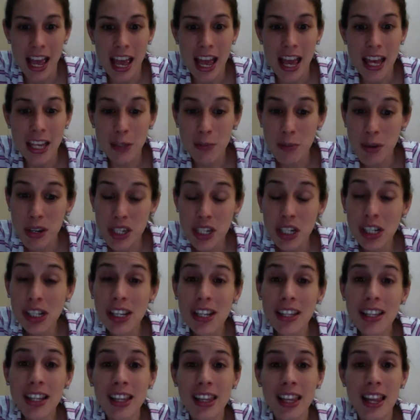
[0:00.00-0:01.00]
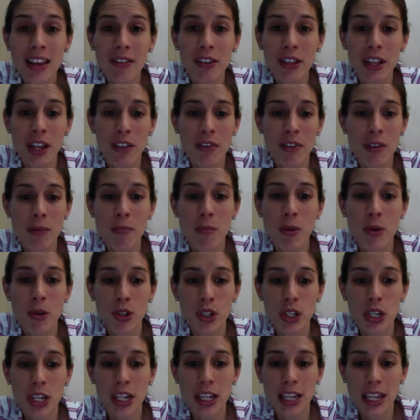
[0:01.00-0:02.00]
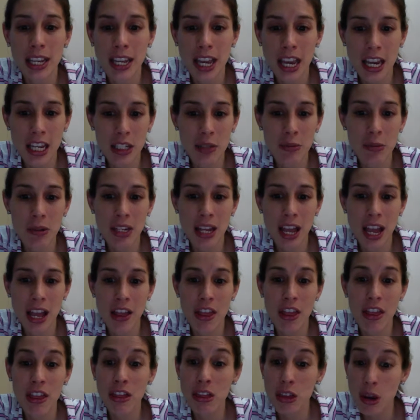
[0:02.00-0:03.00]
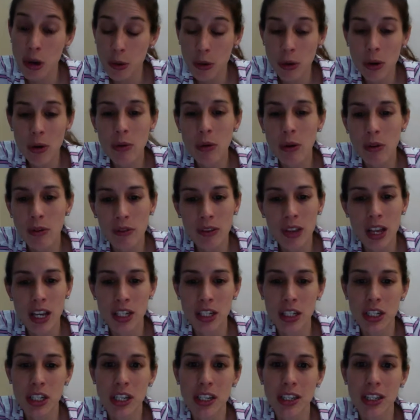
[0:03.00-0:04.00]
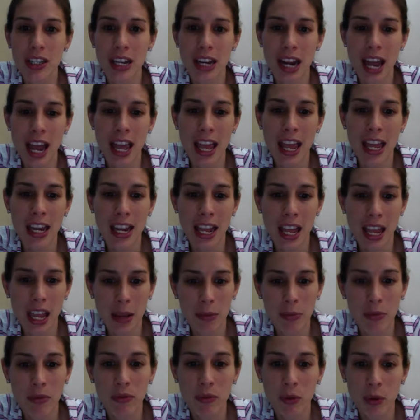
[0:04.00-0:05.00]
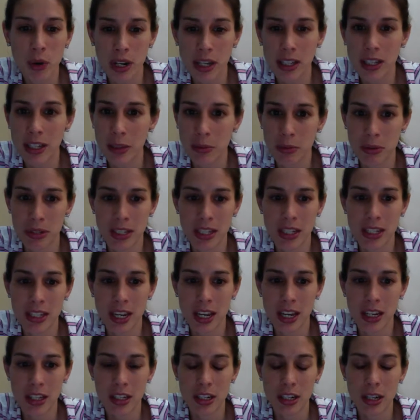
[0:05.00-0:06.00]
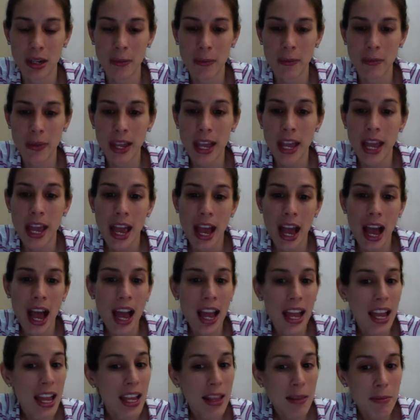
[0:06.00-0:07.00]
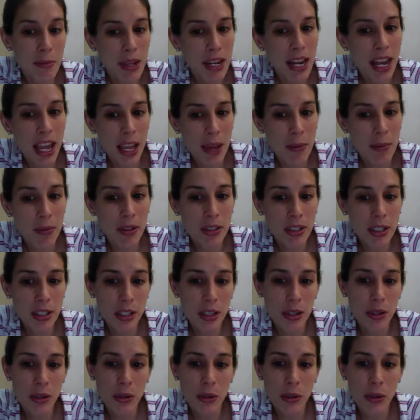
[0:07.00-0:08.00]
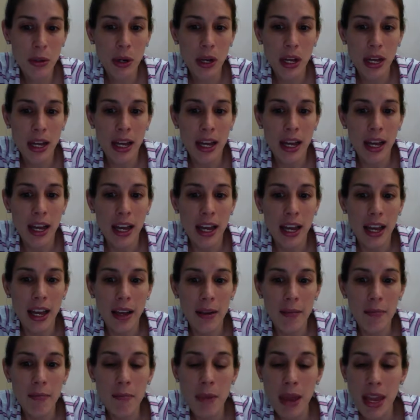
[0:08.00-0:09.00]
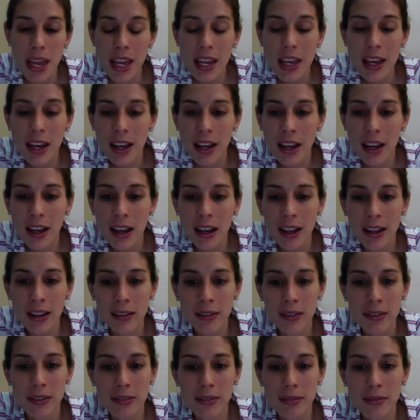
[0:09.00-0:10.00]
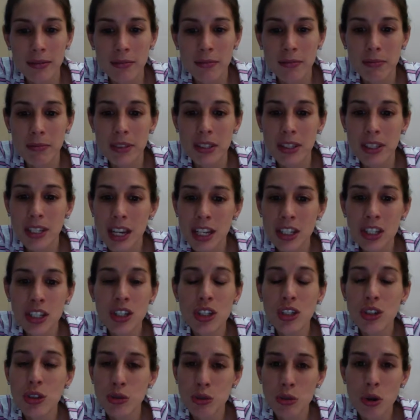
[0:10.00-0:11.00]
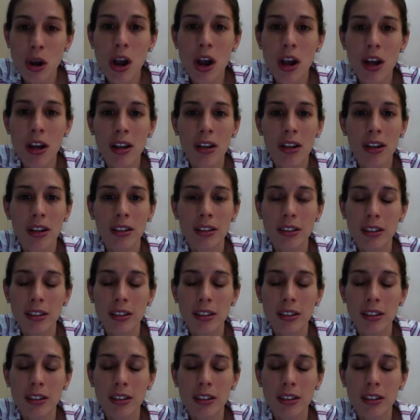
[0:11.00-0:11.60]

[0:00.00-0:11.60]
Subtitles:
especially the level of emotional engagement and thorough reflection that I had aimed for in this presentation. I had been able to make such a strong